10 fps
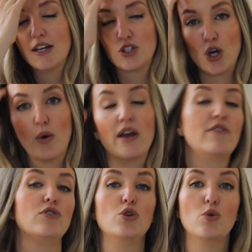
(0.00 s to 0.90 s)
So
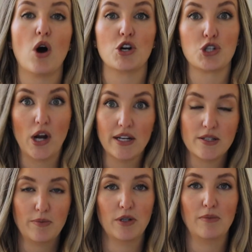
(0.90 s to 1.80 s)
if you are trying
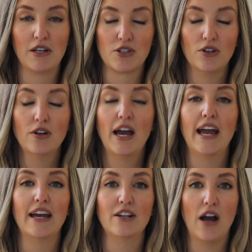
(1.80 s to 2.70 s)
to build muscle
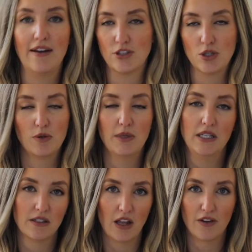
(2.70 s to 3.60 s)
and obviously you want to be
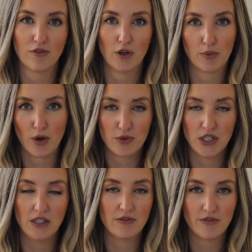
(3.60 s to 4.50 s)
eating a lot of real
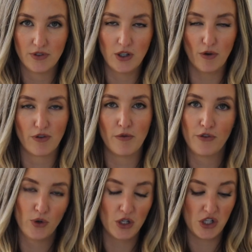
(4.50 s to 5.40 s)
protein, you know, from
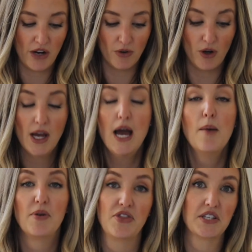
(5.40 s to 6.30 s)
food in general,
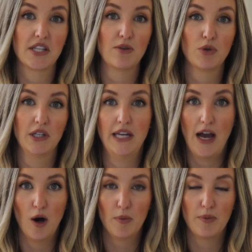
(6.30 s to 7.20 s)
but this can really
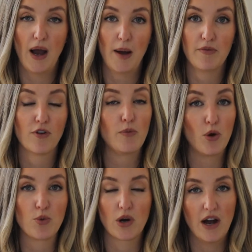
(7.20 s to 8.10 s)
help um, for
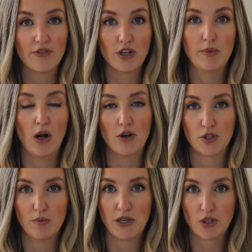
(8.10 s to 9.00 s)
both recovery, but
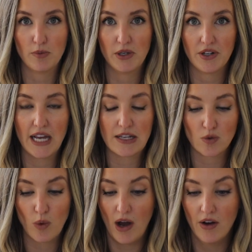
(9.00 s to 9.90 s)
also muscle building
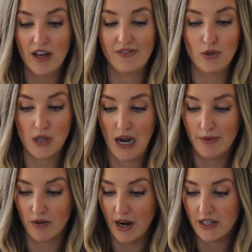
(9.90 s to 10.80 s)
as well if you
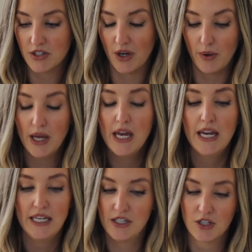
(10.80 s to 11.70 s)
time it right. So
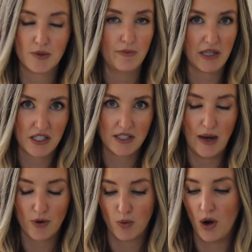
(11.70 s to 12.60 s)
he just mixes
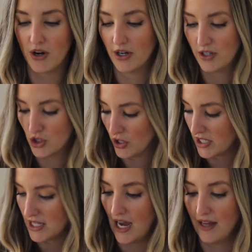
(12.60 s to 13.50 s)
that with water,
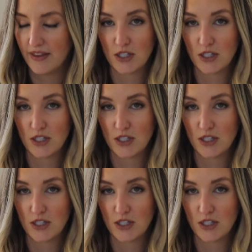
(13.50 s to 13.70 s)
drinks that.